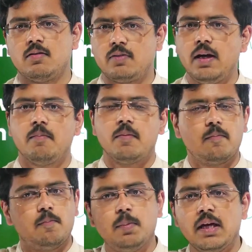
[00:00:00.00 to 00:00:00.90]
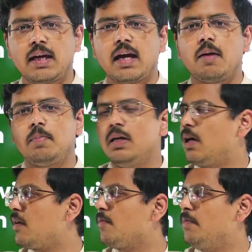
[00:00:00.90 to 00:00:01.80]
Fine. BA can
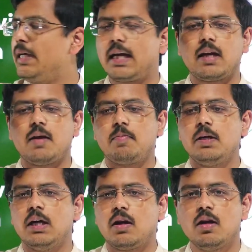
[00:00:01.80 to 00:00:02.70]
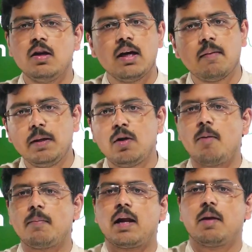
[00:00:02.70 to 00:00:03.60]
appear, B.Tech can appear,
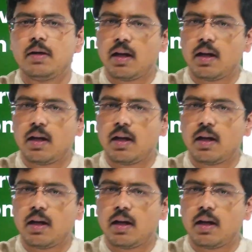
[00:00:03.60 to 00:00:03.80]
BCom can appear,